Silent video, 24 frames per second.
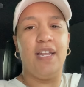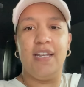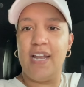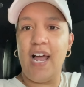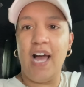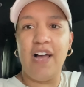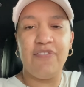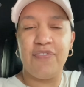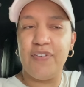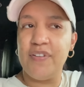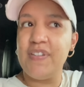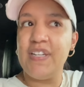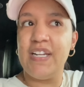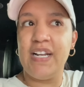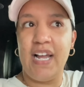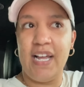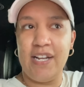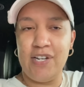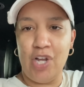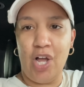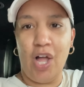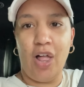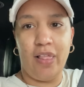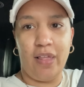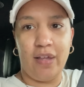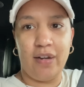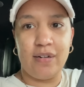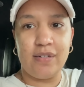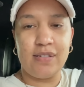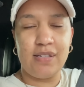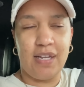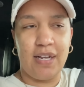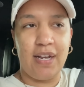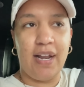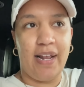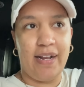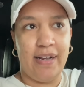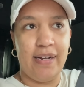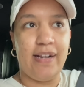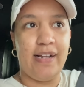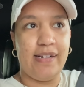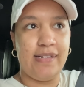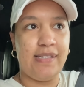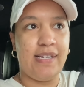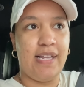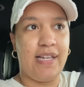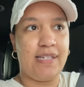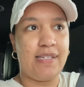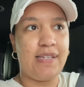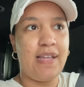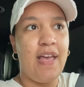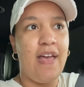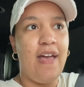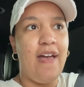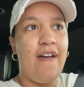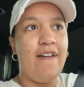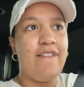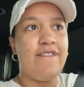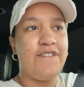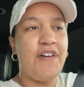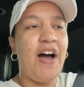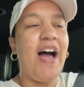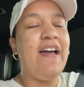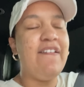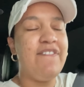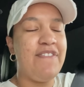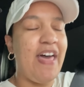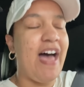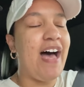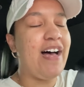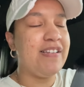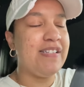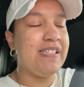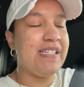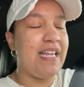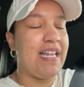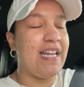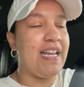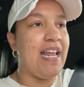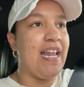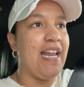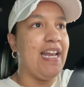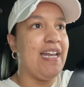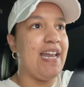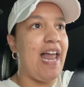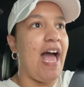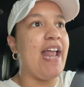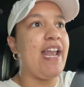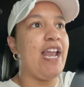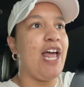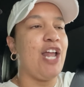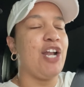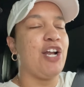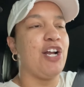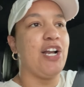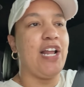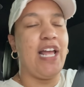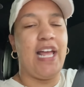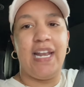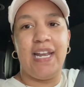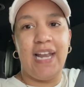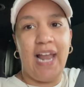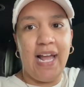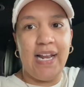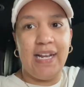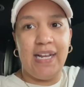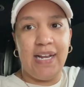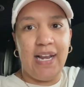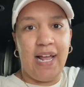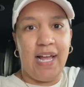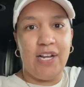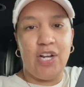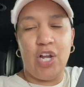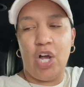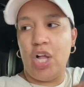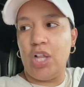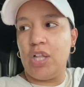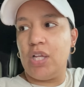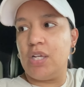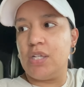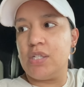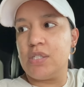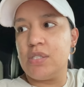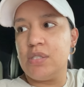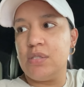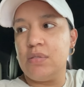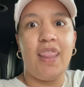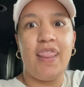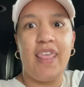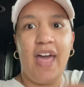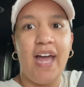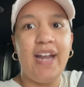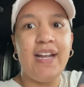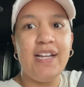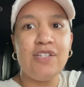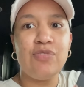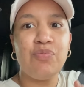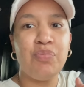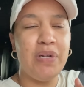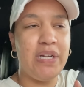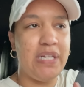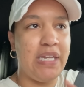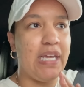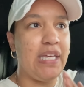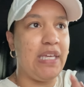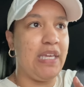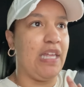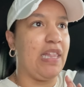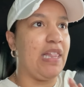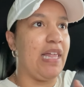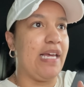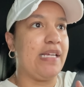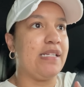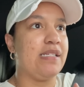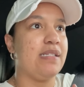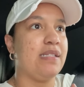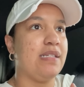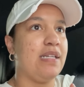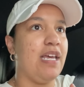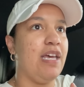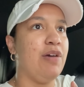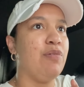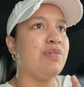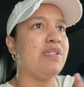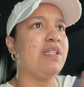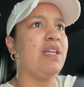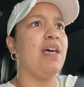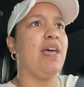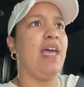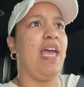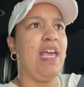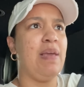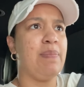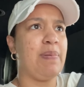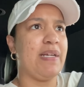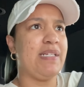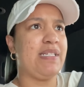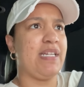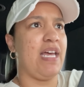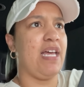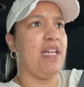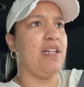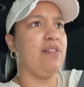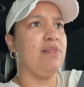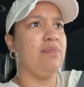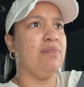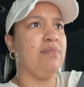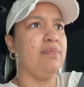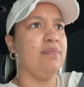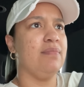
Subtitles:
Not $59.99. $5,999. That is ridiculous. It was an 8x10?